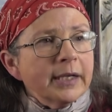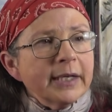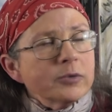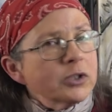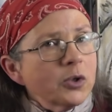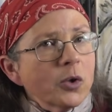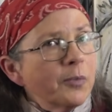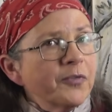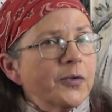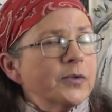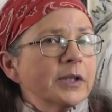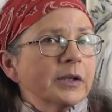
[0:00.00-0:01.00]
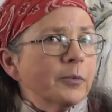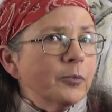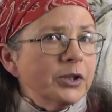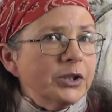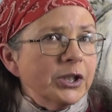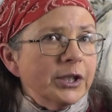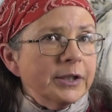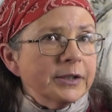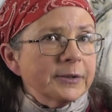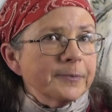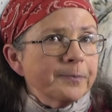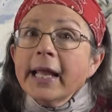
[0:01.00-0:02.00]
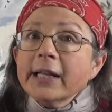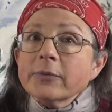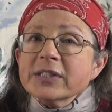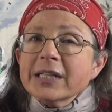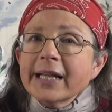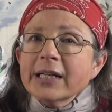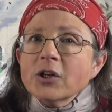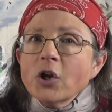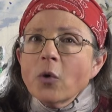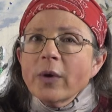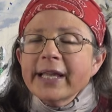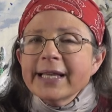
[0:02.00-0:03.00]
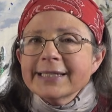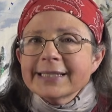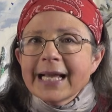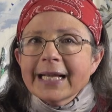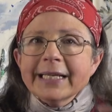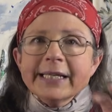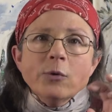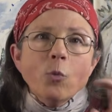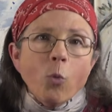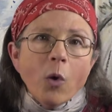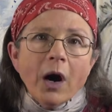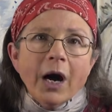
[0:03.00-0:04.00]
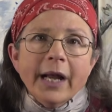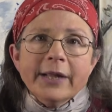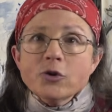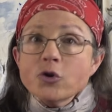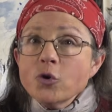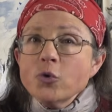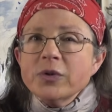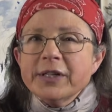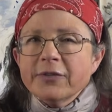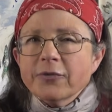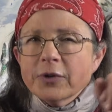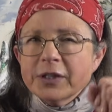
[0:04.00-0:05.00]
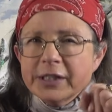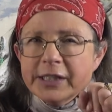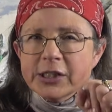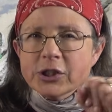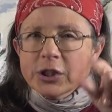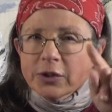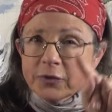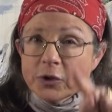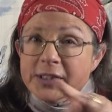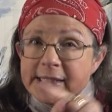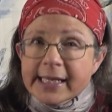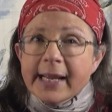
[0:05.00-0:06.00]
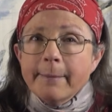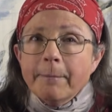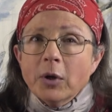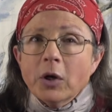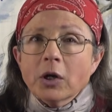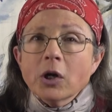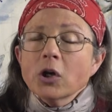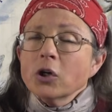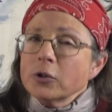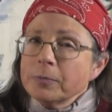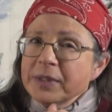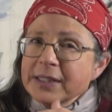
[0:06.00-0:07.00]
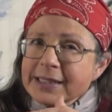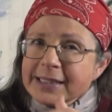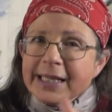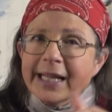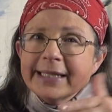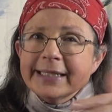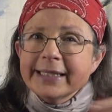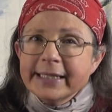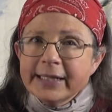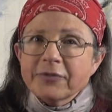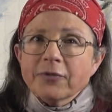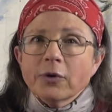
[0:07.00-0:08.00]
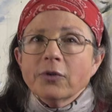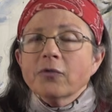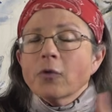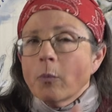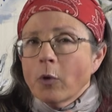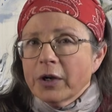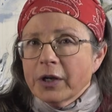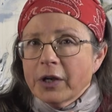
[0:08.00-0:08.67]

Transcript: there was no confusing them with genes. It was like knowing exactly why two different editions of the same book could be slightly different from one